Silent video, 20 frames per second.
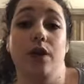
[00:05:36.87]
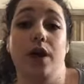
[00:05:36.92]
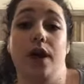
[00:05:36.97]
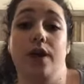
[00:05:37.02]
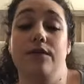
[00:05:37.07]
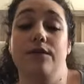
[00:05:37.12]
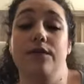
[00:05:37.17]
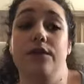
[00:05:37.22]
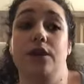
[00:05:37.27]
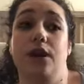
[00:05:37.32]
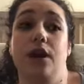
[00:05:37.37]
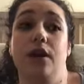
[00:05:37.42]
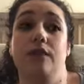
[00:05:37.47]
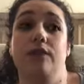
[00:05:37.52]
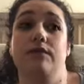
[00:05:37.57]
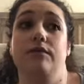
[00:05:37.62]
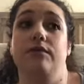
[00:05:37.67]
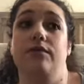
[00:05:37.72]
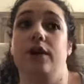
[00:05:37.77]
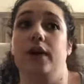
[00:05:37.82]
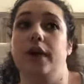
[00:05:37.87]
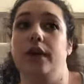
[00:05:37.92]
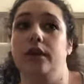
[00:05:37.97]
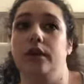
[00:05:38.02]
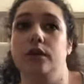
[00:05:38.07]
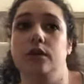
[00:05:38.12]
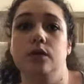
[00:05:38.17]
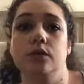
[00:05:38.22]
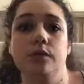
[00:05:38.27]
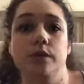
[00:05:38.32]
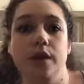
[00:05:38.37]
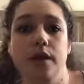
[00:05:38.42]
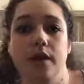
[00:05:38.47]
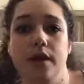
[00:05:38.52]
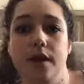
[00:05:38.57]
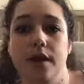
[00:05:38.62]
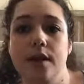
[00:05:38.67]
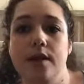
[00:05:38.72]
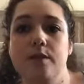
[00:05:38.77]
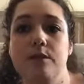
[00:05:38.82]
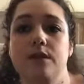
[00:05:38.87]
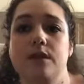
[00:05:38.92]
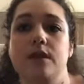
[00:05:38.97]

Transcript: I've done very little with him,